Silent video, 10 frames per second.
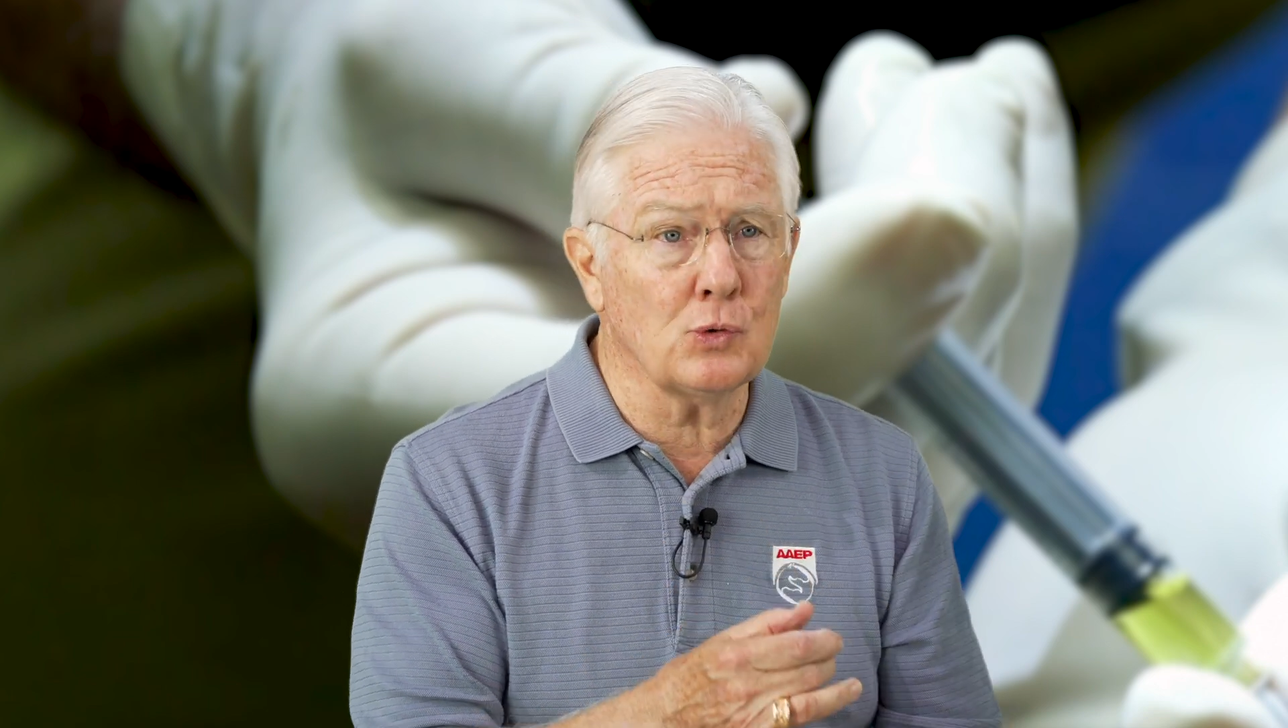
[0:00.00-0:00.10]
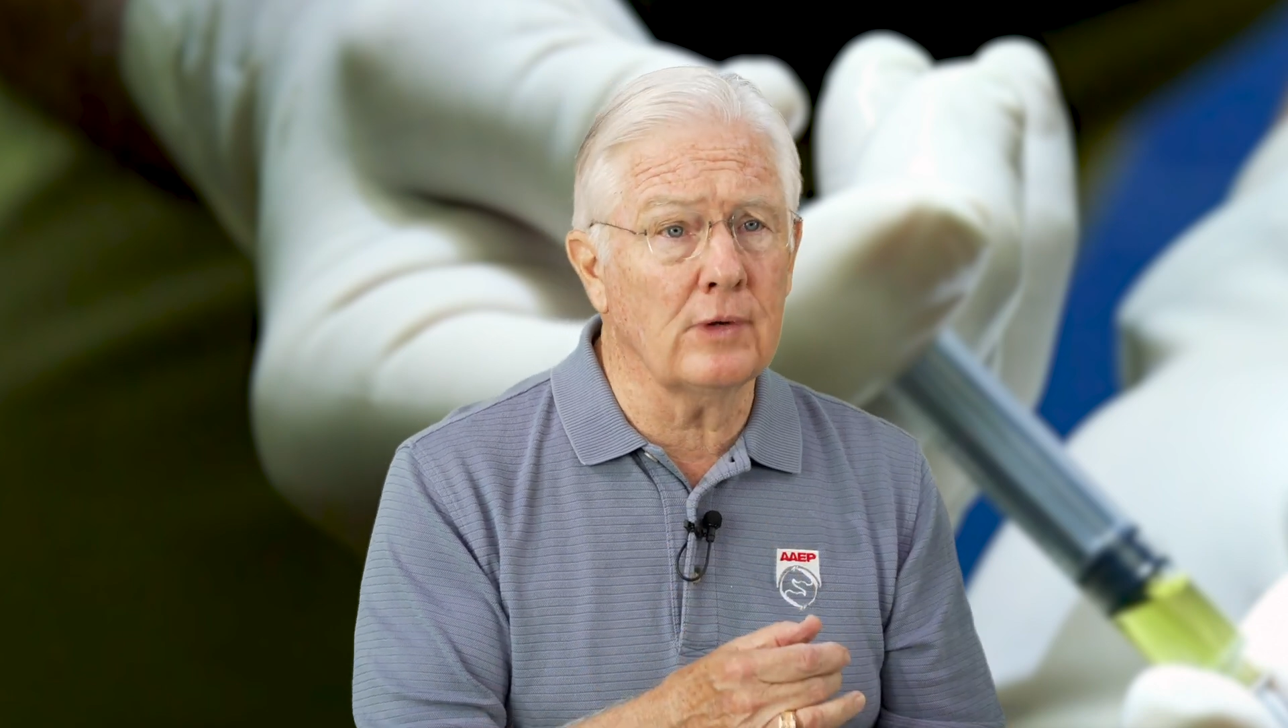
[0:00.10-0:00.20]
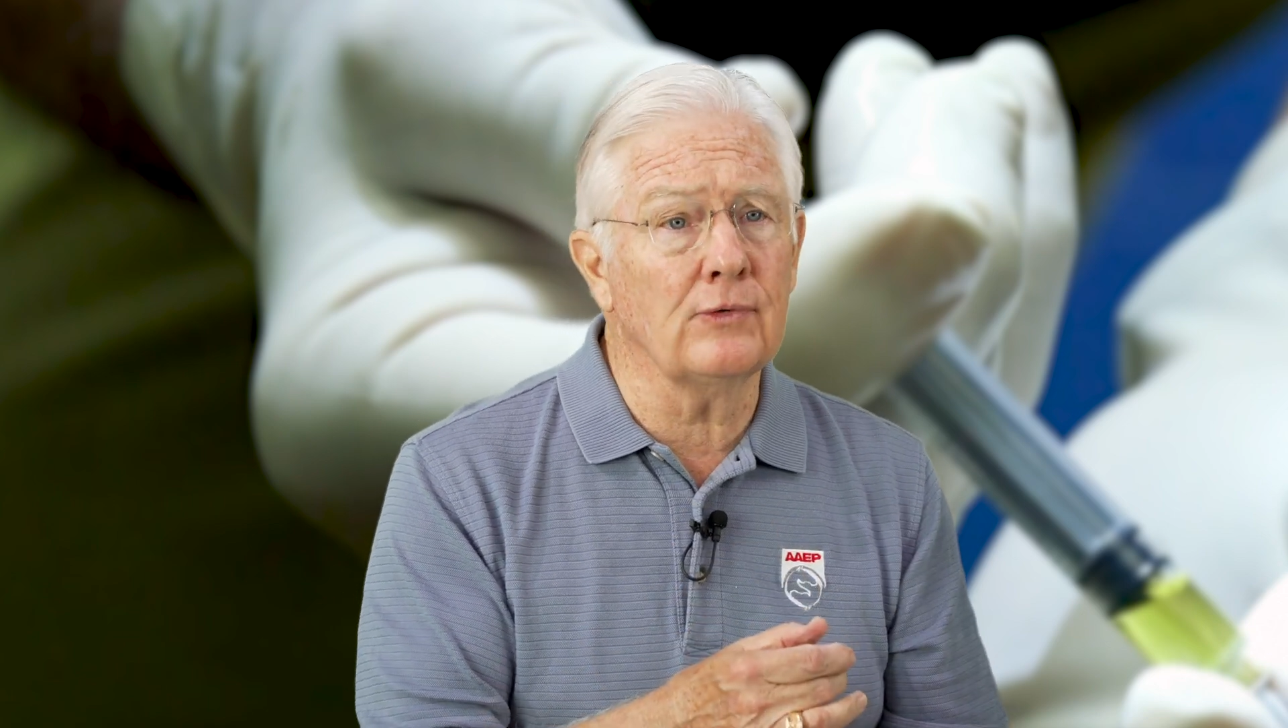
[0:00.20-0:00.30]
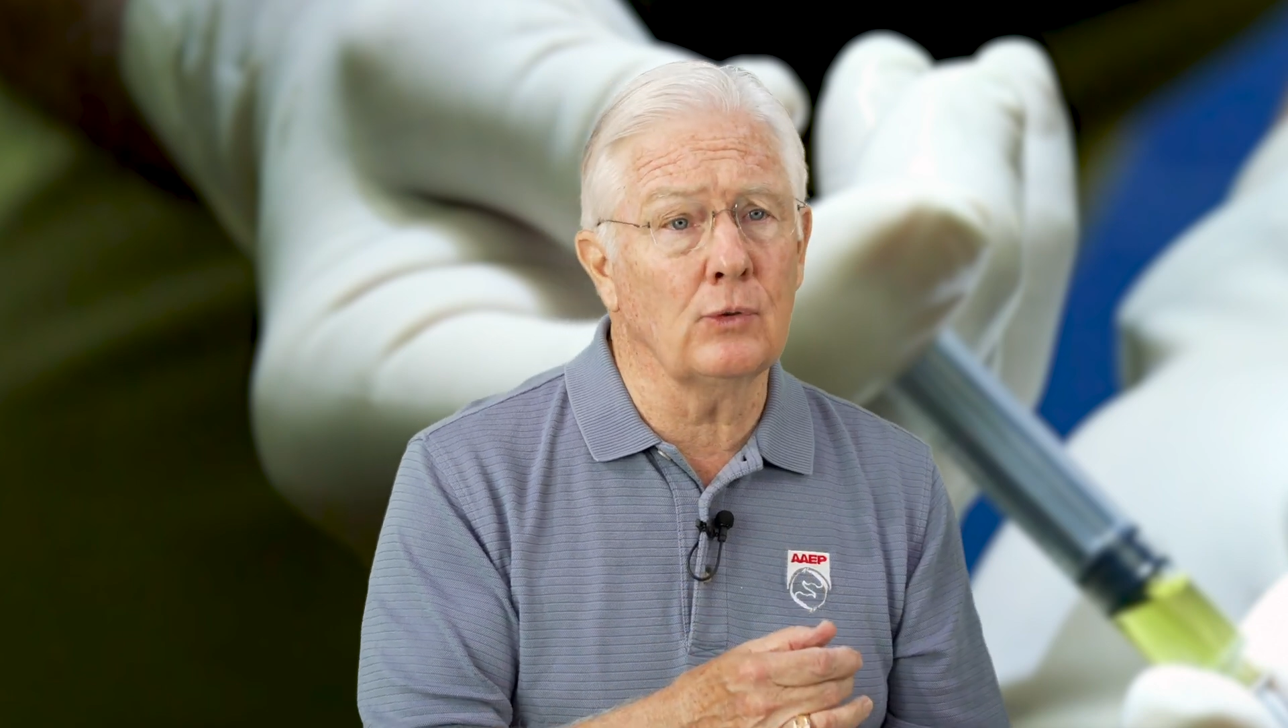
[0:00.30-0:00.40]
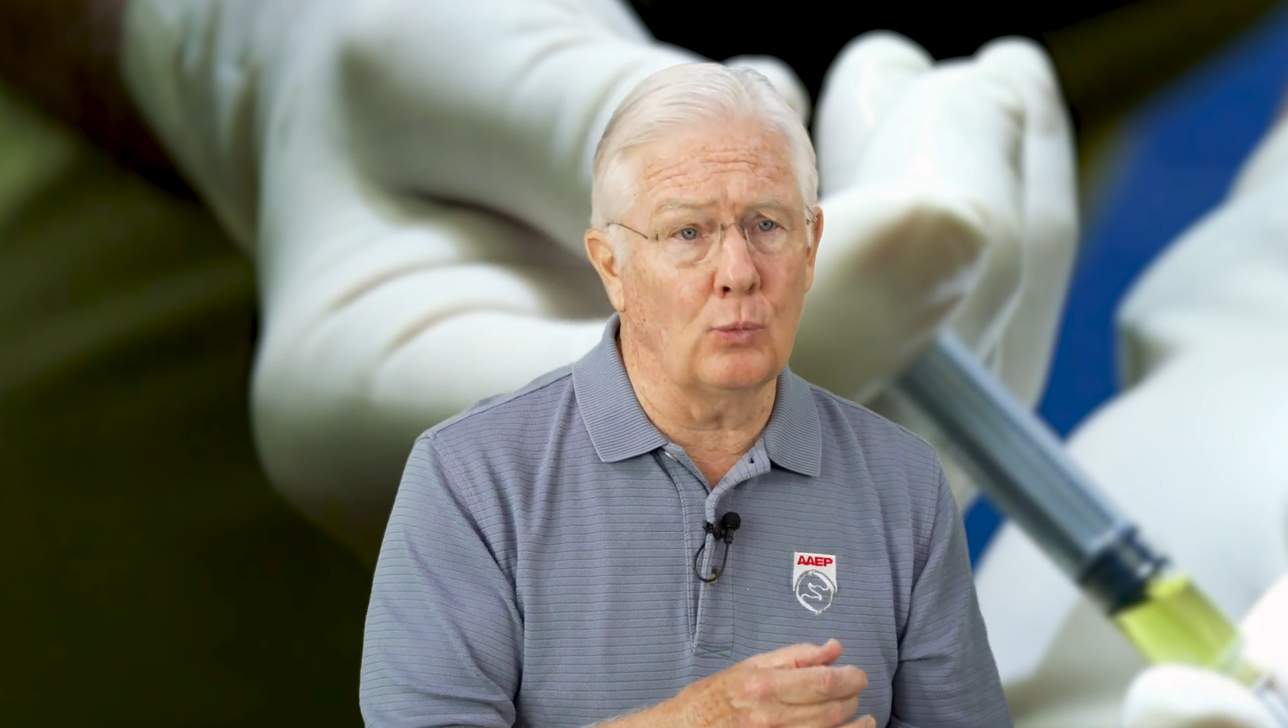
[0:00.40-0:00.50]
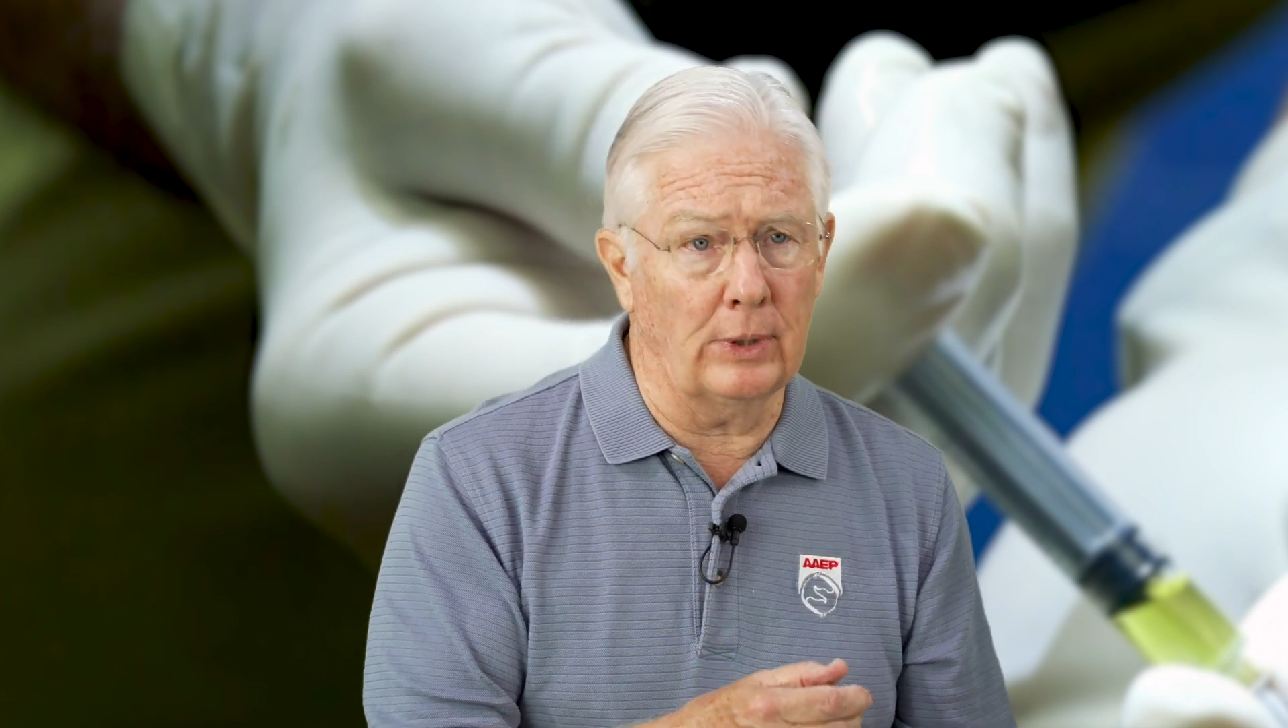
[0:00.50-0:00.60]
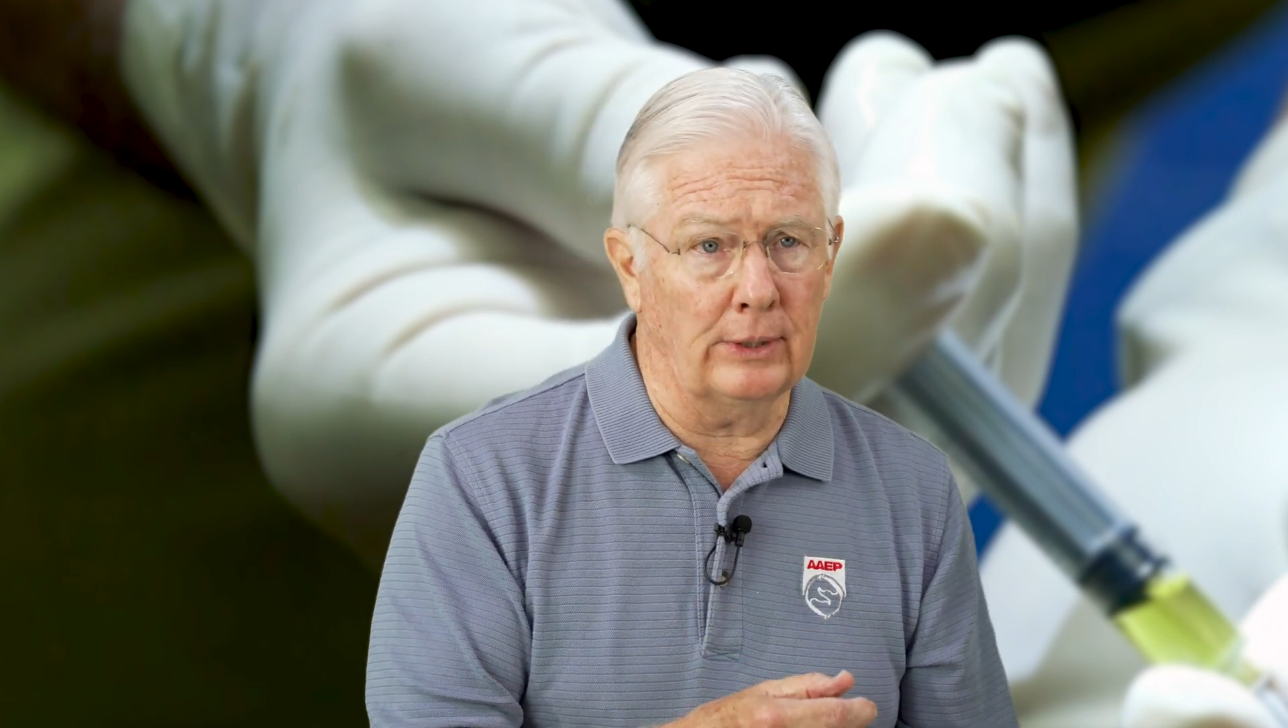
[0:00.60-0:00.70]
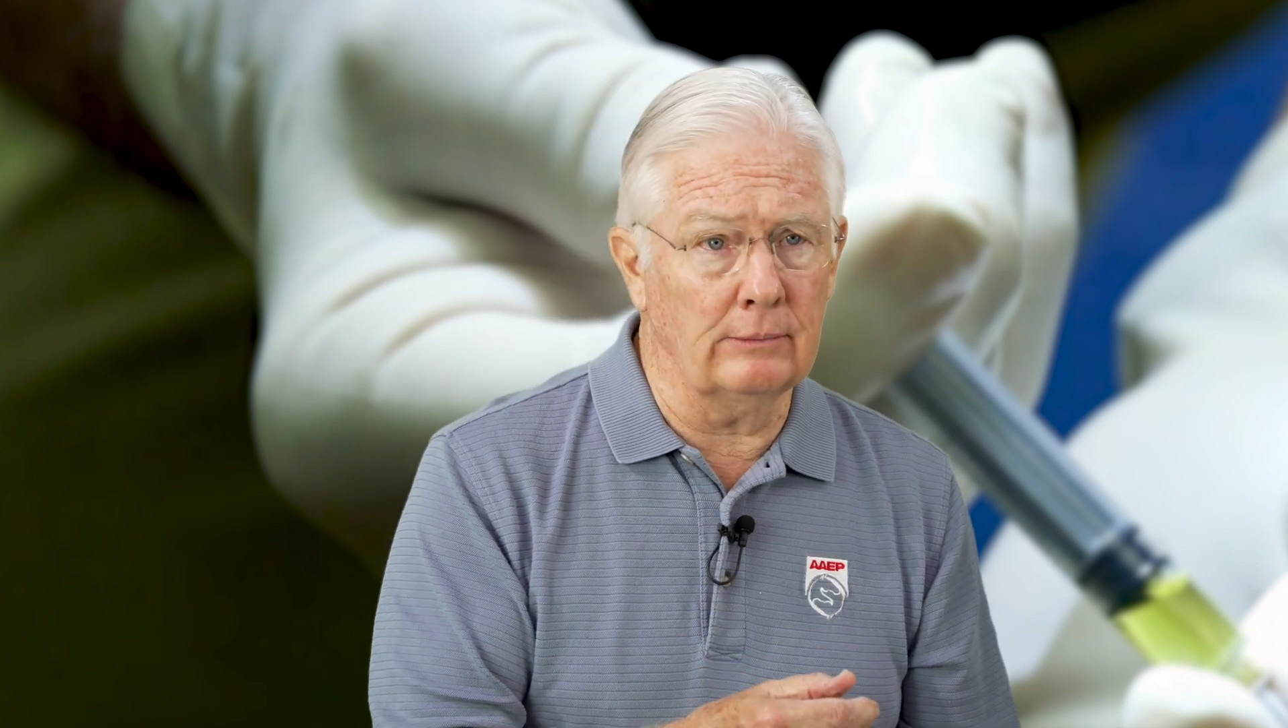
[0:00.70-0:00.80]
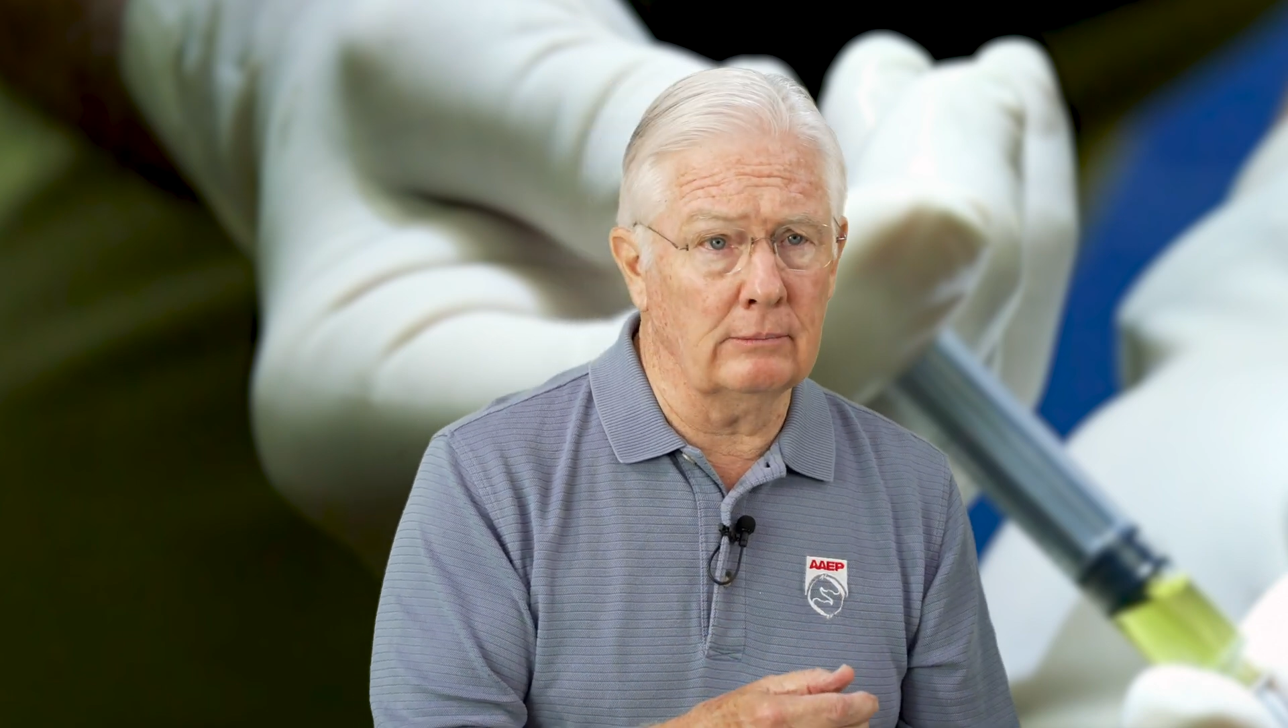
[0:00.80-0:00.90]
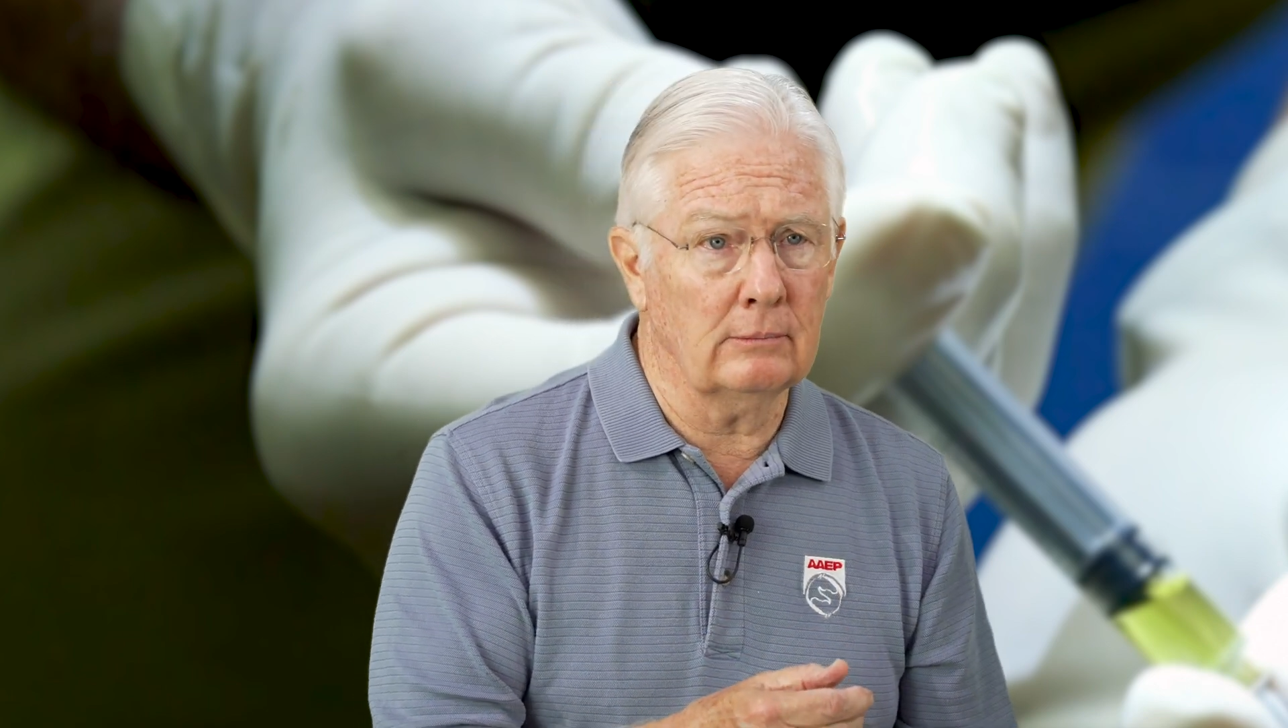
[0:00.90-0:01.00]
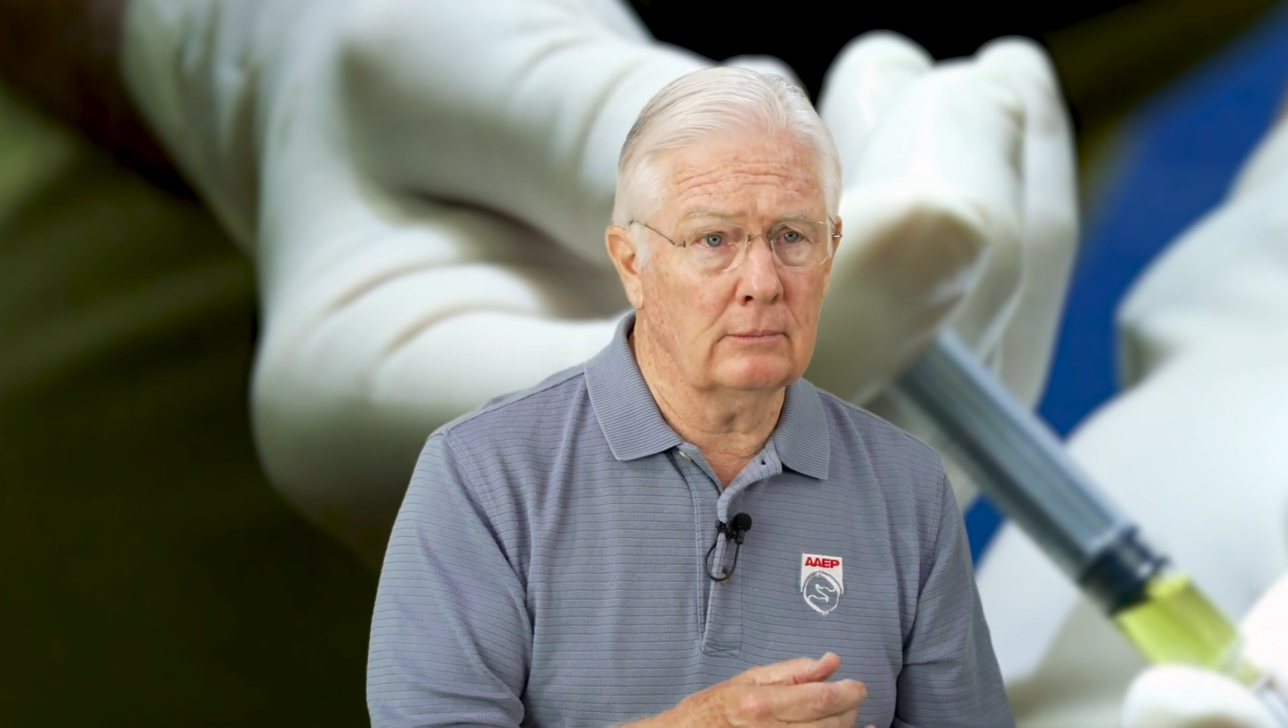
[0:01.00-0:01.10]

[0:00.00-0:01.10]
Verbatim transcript: driven to win